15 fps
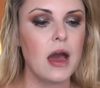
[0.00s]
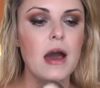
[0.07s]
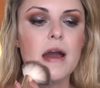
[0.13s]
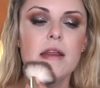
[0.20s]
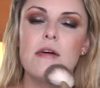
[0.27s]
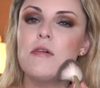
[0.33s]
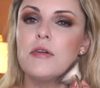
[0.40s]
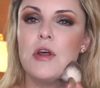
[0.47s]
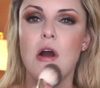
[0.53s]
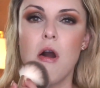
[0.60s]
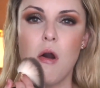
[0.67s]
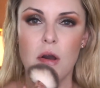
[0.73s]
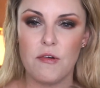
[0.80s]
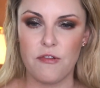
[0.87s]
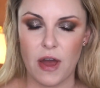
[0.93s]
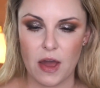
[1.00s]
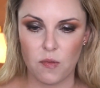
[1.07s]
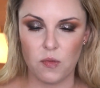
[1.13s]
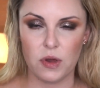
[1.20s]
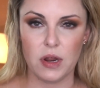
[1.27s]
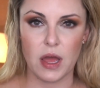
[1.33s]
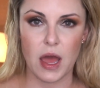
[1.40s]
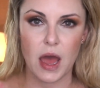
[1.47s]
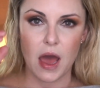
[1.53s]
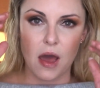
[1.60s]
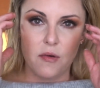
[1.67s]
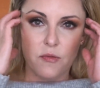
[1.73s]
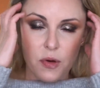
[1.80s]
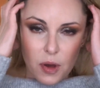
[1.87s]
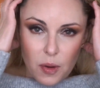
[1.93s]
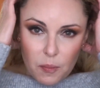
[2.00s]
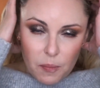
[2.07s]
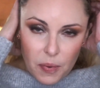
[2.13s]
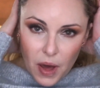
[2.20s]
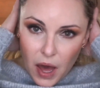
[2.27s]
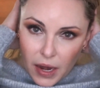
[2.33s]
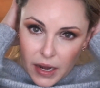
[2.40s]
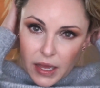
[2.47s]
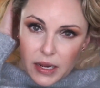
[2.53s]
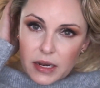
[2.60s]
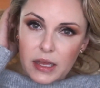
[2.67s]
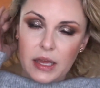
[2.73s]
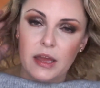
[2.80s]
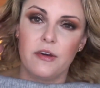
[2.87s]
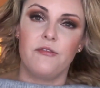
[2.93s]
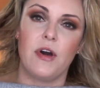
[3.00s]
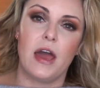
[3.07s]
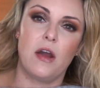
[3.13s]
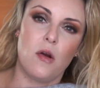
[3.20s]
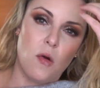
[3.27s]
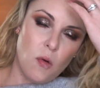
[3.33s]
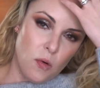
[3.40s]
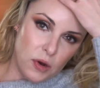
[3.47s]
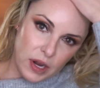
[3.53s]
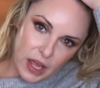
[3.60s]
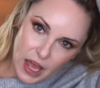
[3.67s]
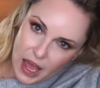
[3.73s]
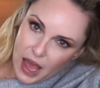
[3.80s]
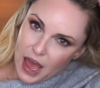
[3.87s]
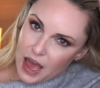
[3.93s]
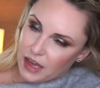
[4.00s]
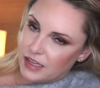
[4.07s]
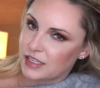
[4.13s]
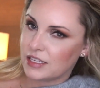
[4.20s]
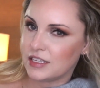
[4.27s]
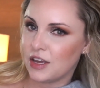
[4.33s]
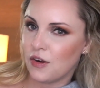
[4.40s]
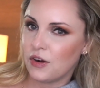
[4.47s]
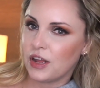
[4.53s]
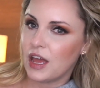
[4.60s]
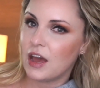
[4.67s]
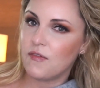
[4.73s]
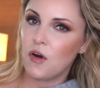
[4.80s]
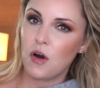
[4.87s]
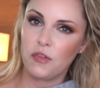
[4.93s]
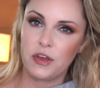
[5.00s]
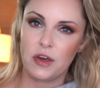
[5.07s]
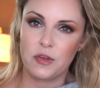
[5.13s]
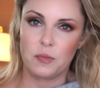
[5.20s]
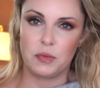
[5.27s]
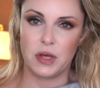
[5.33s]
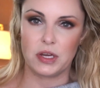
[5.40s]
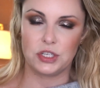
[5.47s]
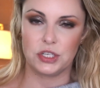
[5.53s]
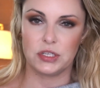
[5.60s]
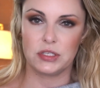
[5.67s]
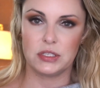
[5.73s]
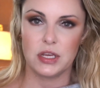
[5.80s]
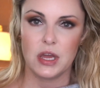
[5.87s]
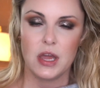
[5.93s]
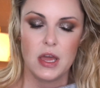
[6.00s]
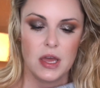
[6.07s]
I don't know if I would have bought it if I already had, since I already have all the other blushes.